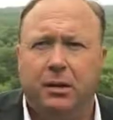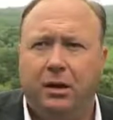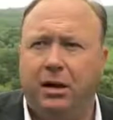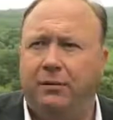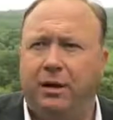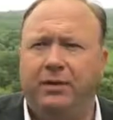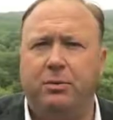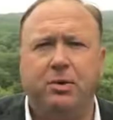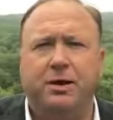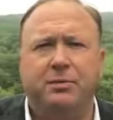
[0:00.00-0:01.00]
If they
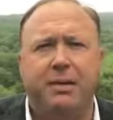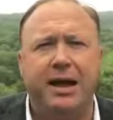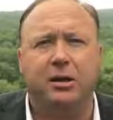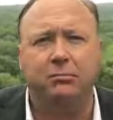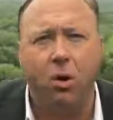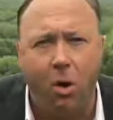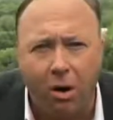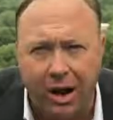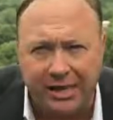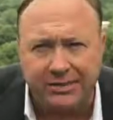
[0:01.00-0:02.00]
were doing that to Michael
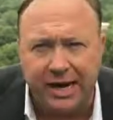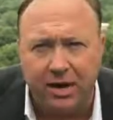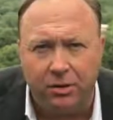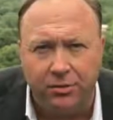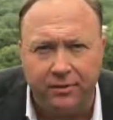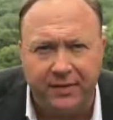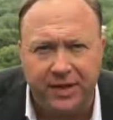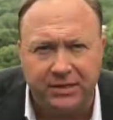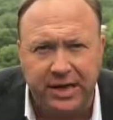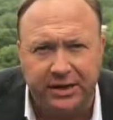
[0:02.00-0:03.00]
Moore, I'd say don't do that.
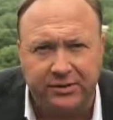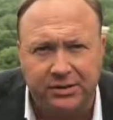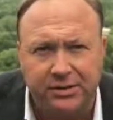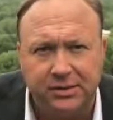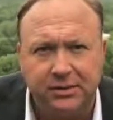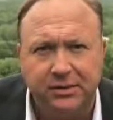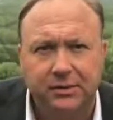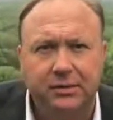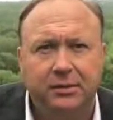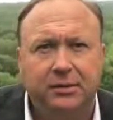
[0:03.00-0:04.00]
That's dangerous.
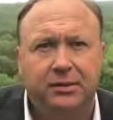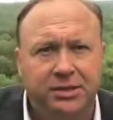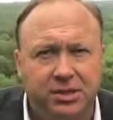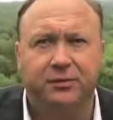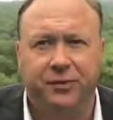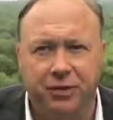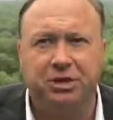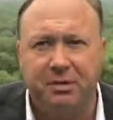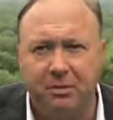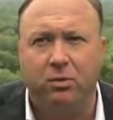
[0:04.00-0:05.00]
This is the First
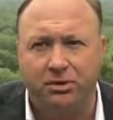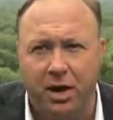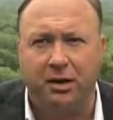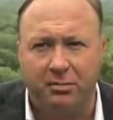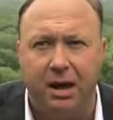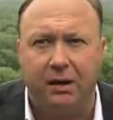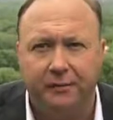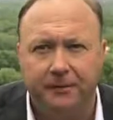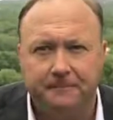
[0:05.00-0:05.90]
Amendment we're talking about.